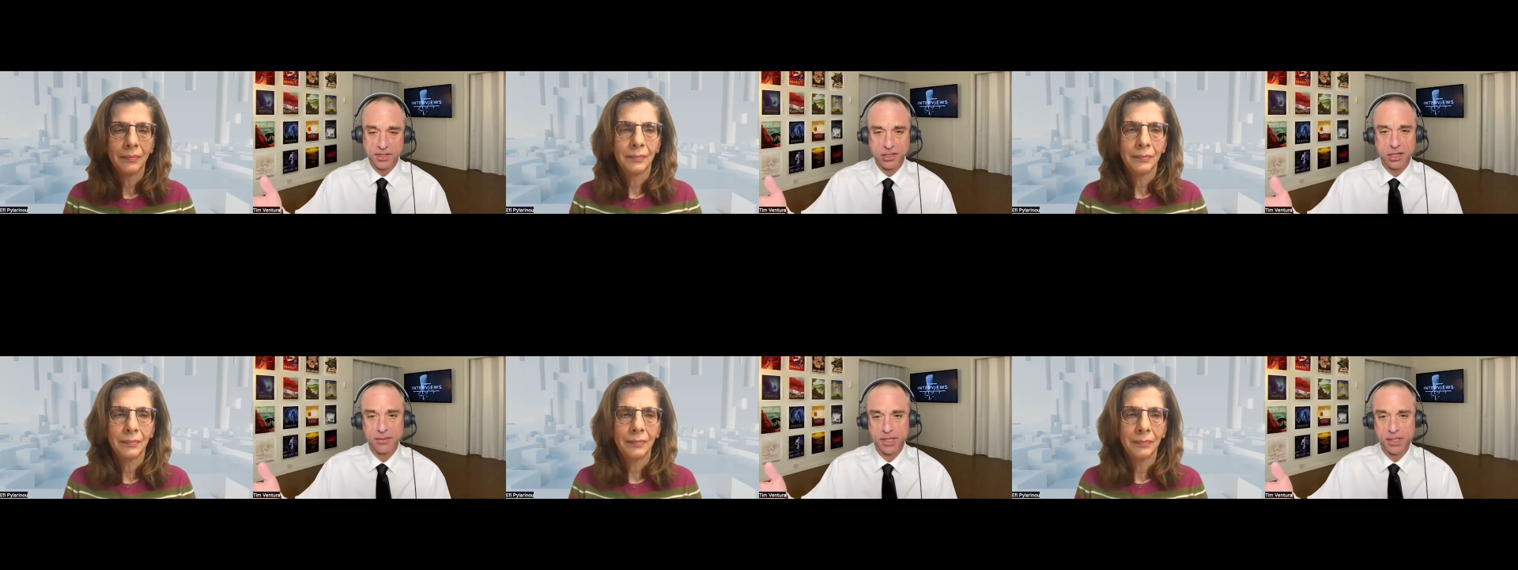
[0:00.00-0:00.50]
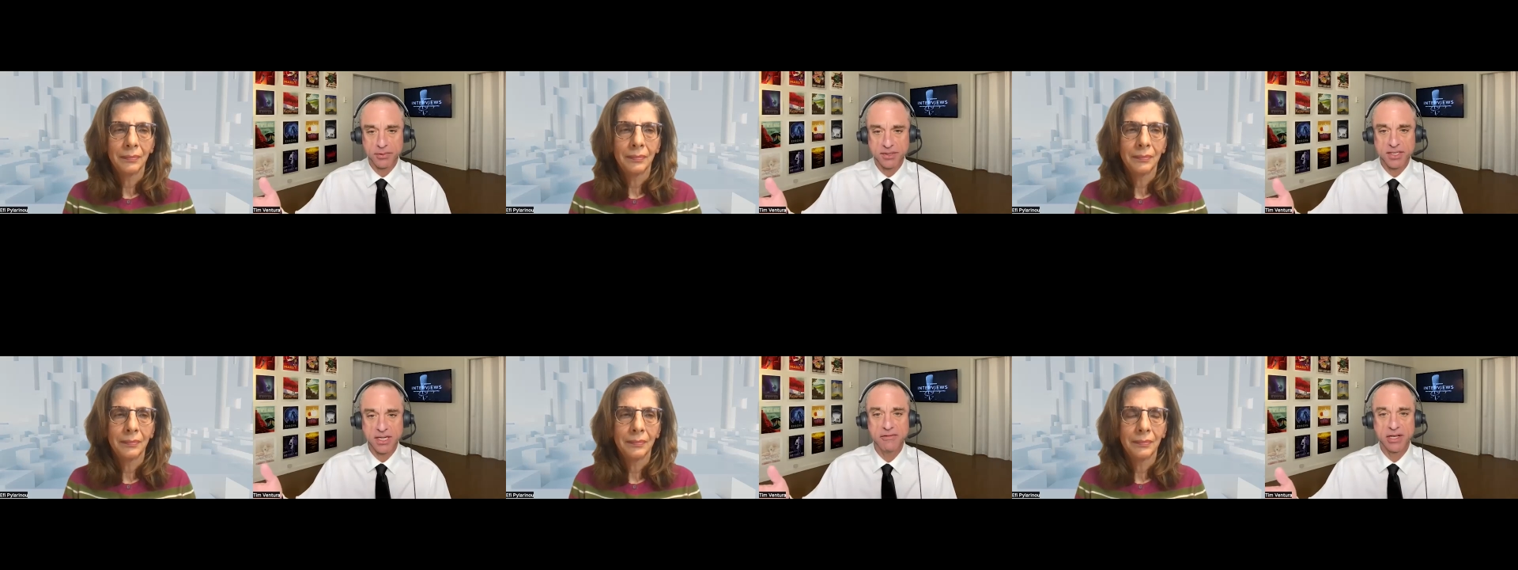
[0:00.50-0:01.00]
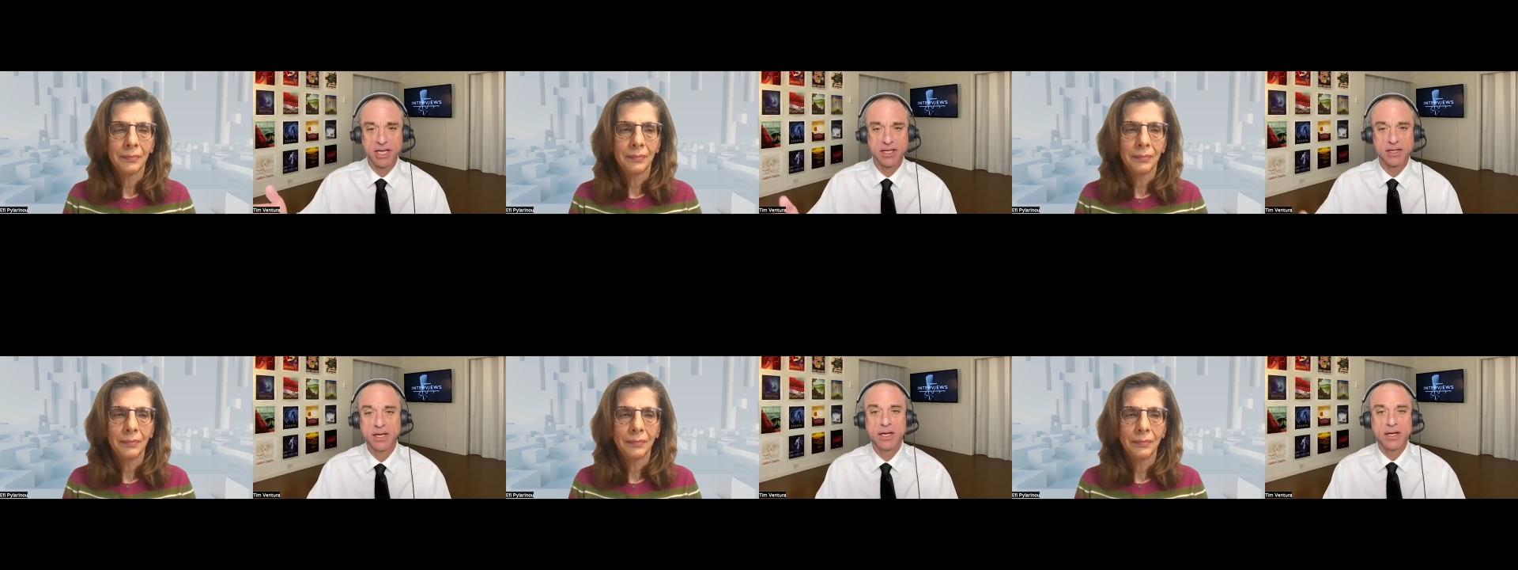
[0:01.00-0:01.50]
Speaker 1: the company receiving it,
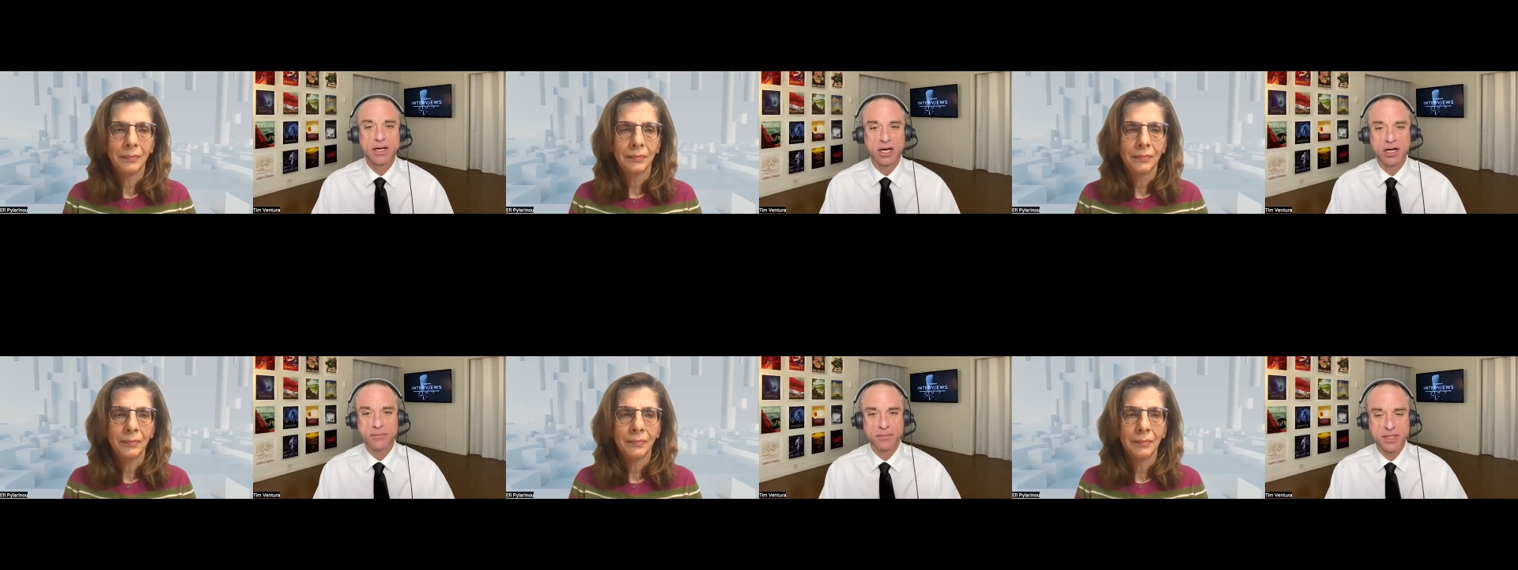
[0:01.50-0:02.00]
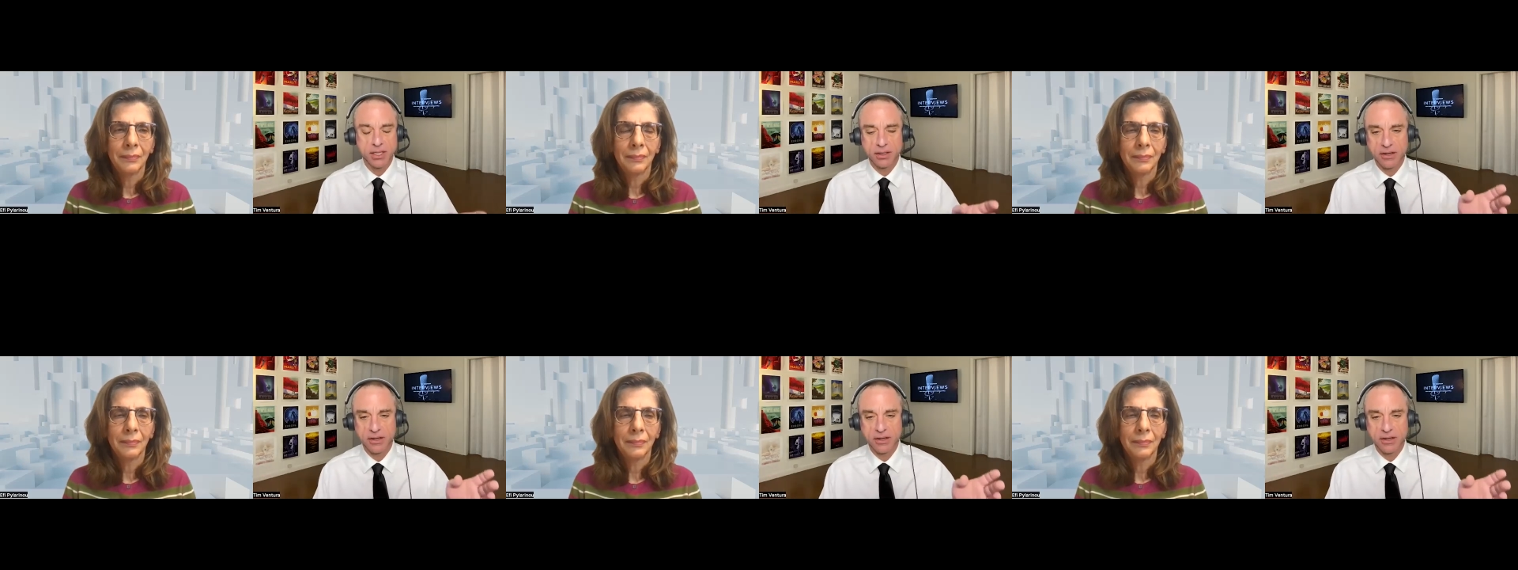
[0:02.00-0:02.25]
you know,